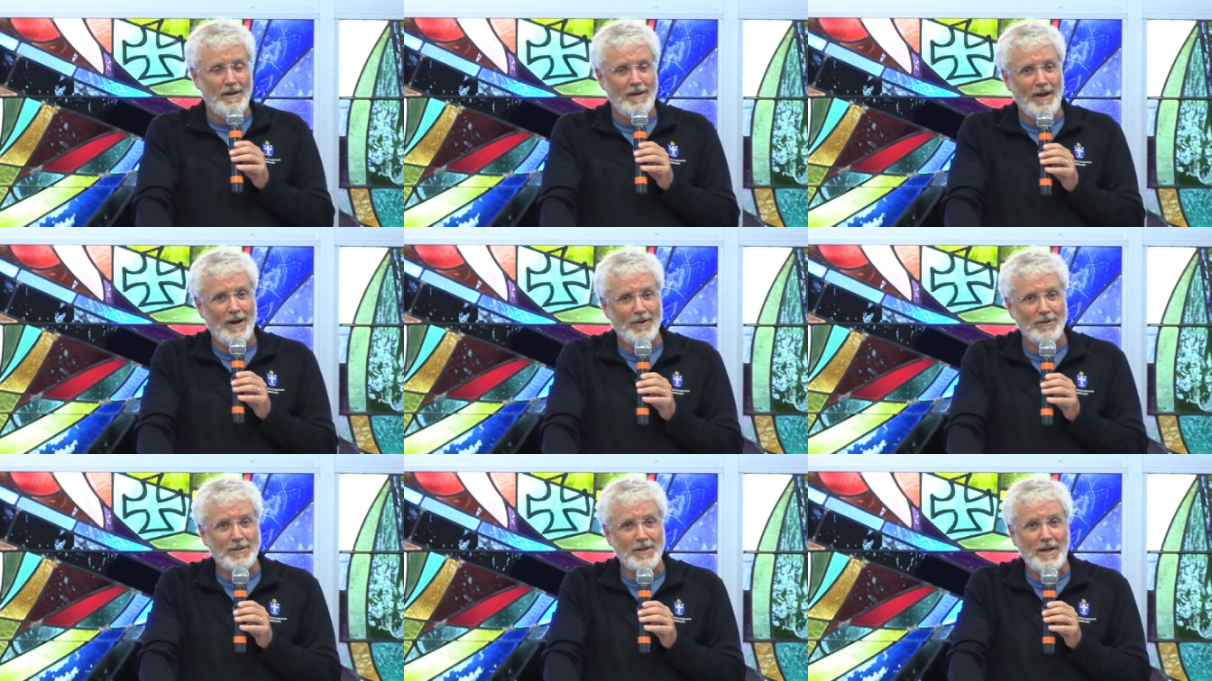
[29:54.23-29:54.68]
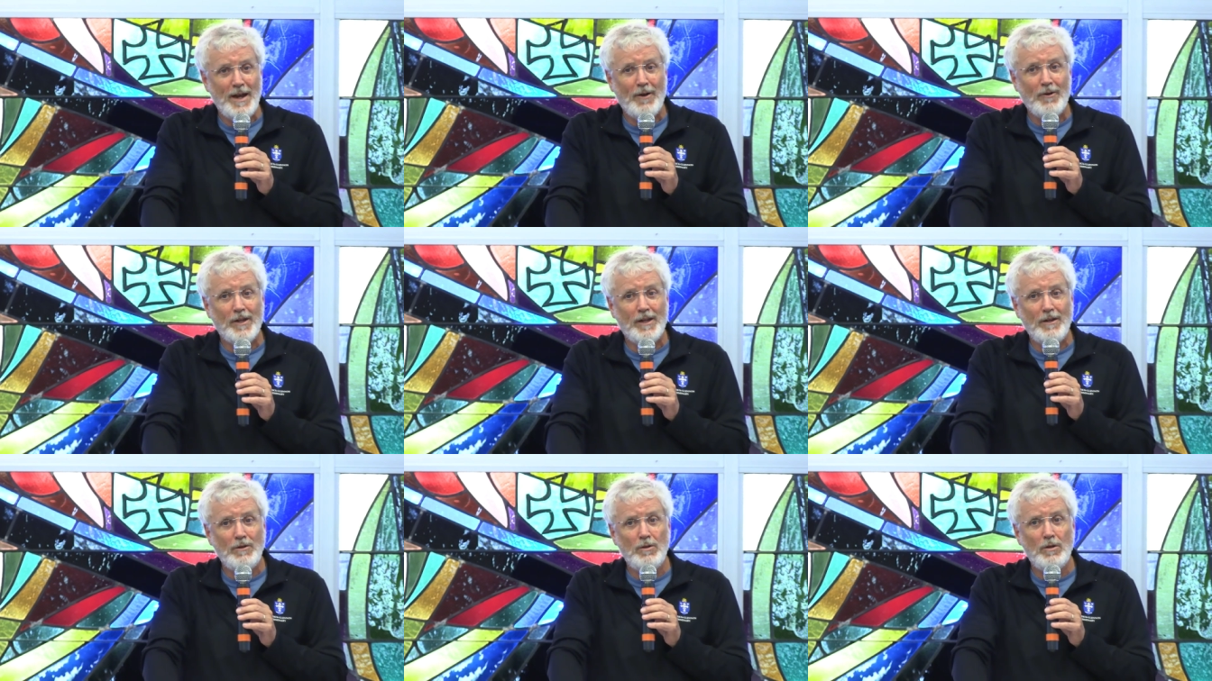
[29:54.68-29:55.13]
Now, as an
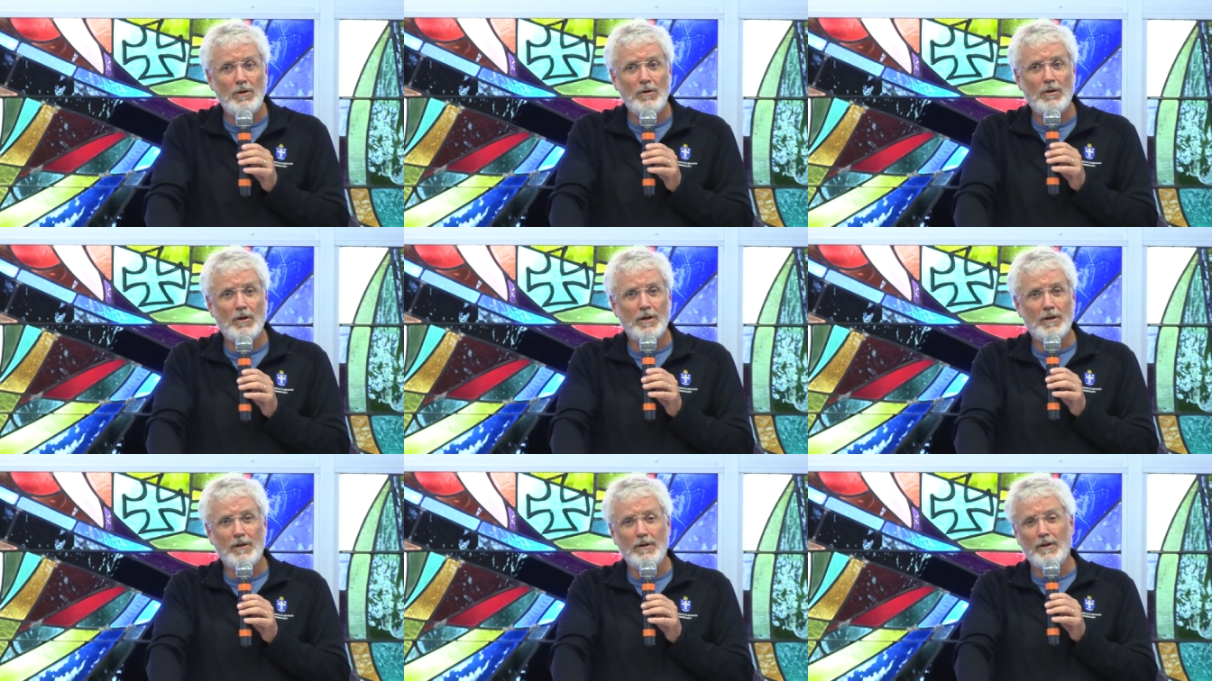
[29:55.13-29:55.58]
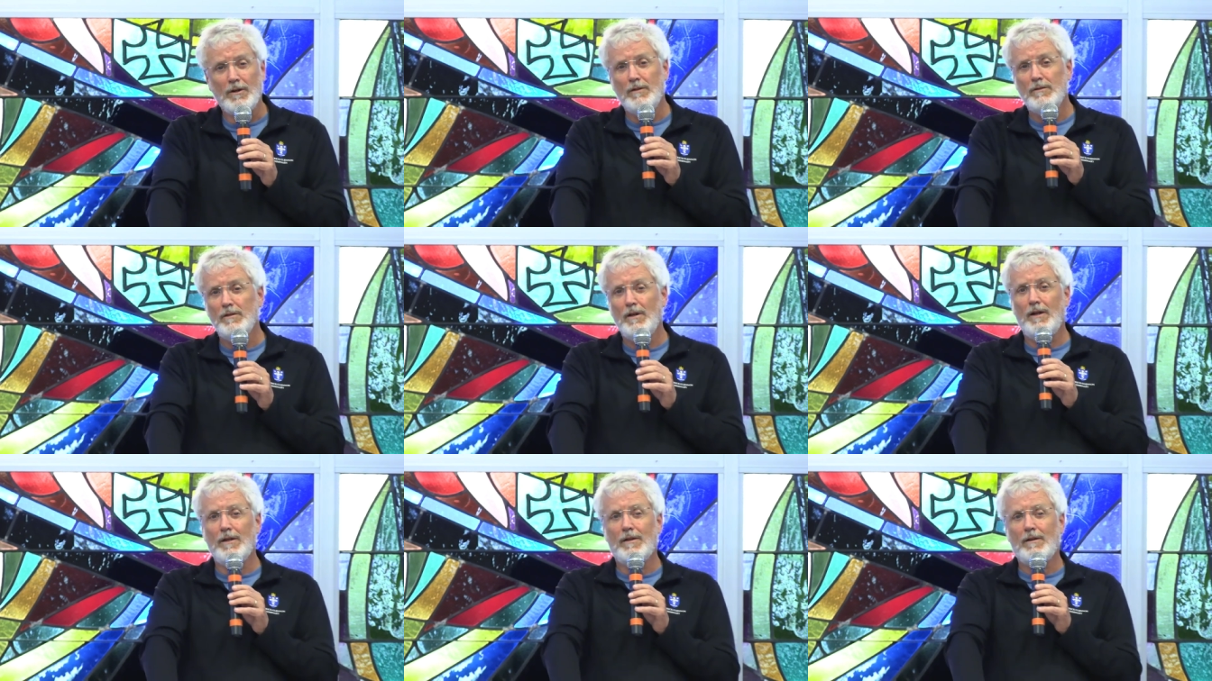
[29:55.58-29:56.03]
arrogant New Yorker,
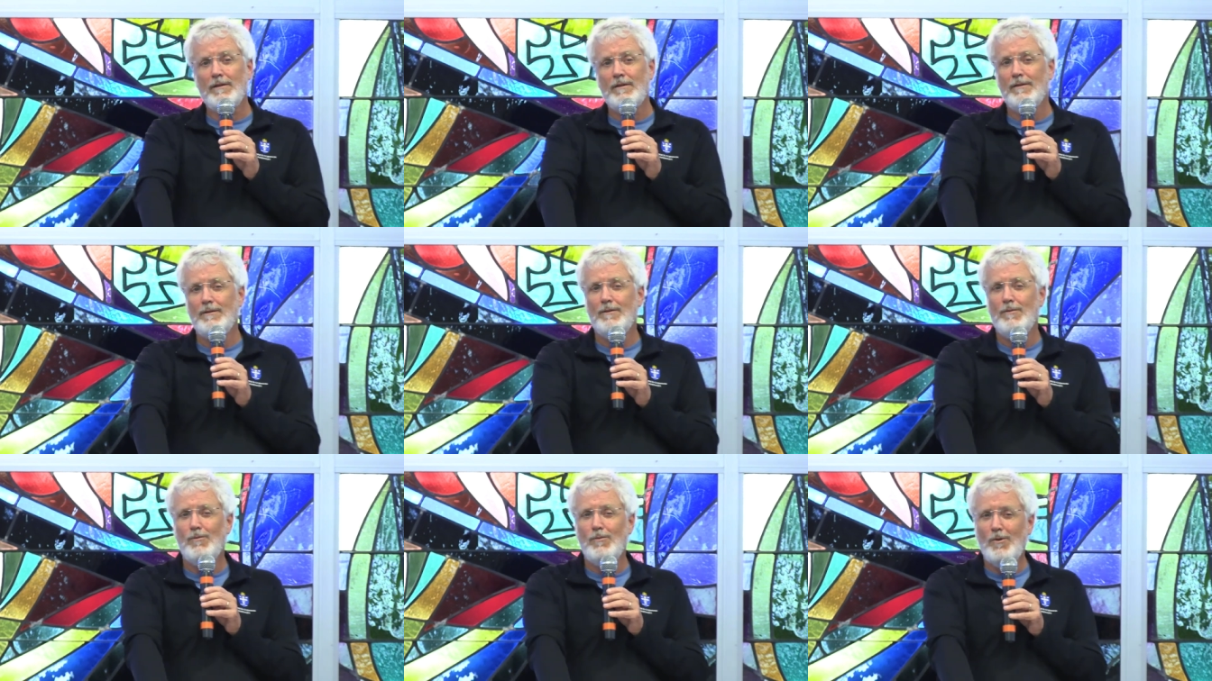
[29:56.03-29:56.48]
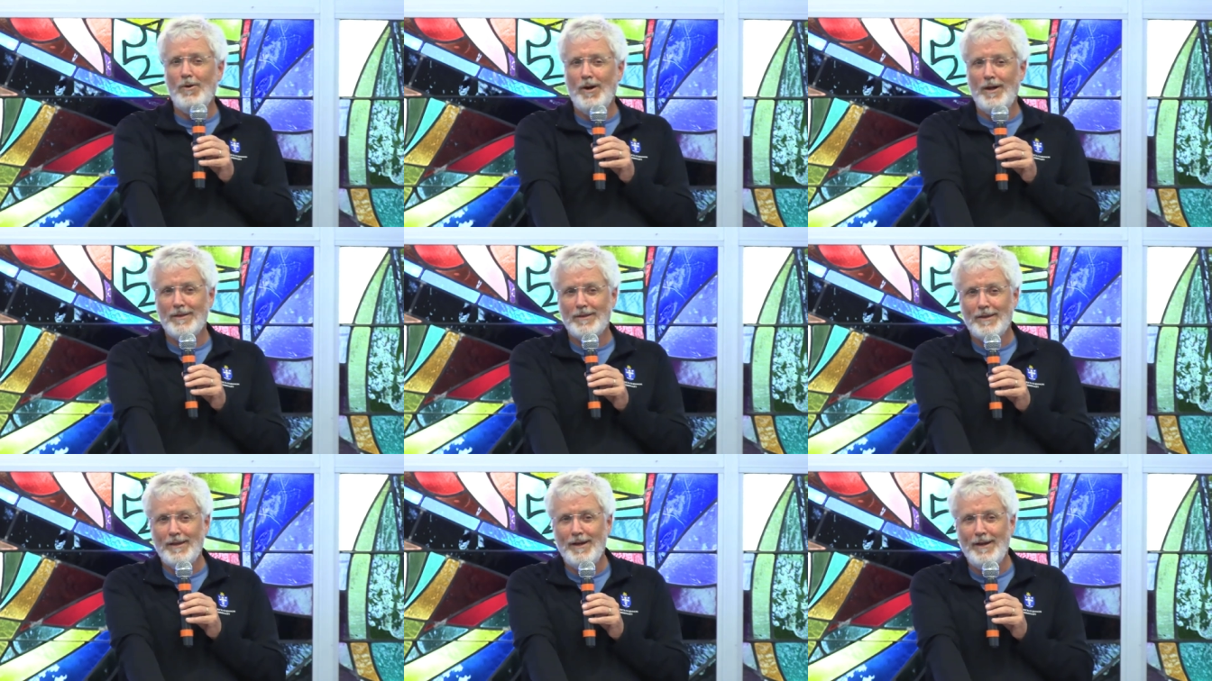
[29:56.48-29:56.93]
like,
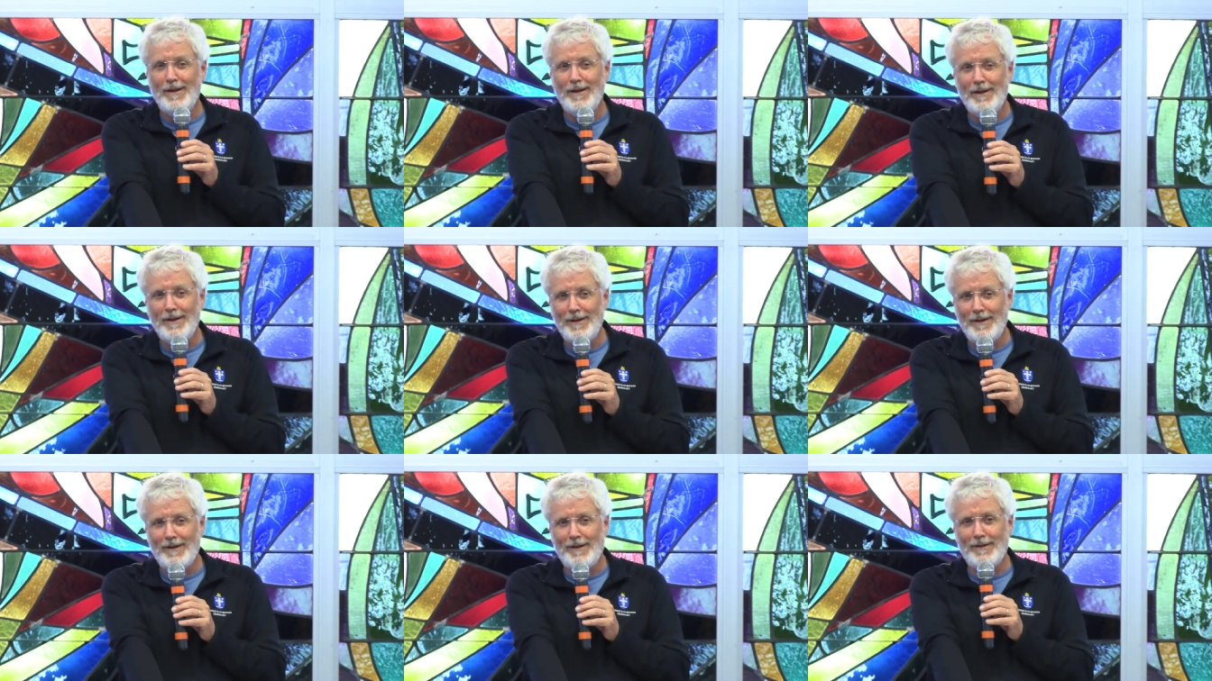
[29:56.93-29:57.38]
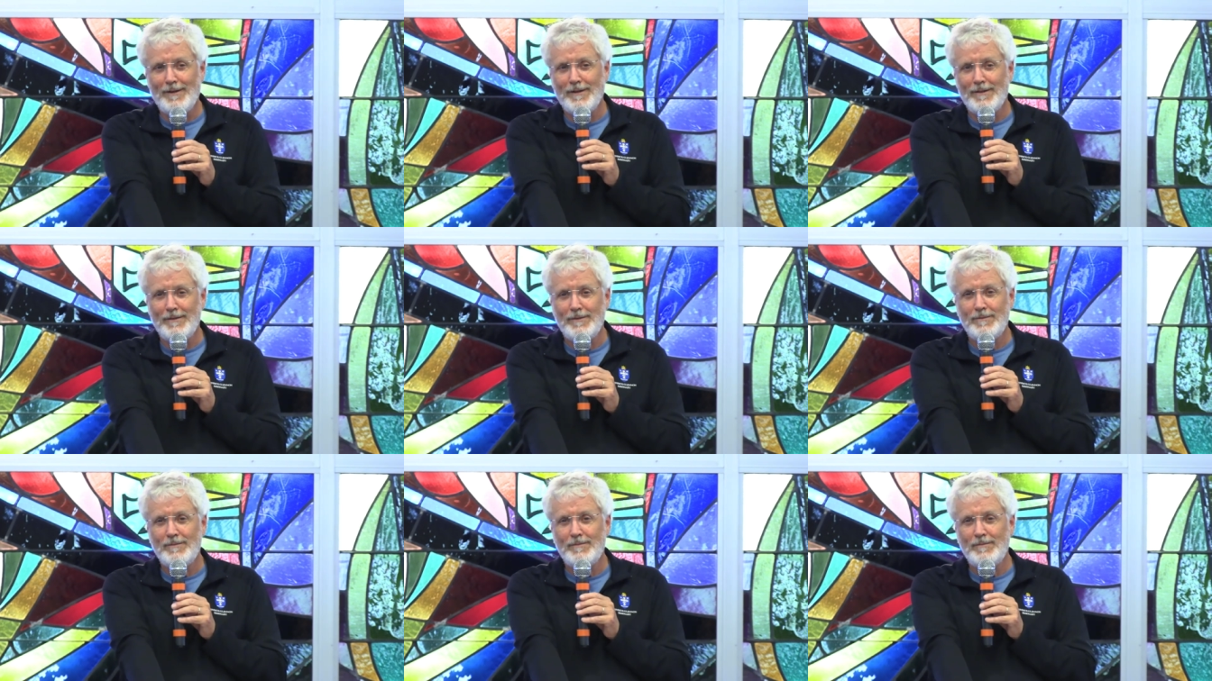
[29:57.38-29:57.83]
what the hell?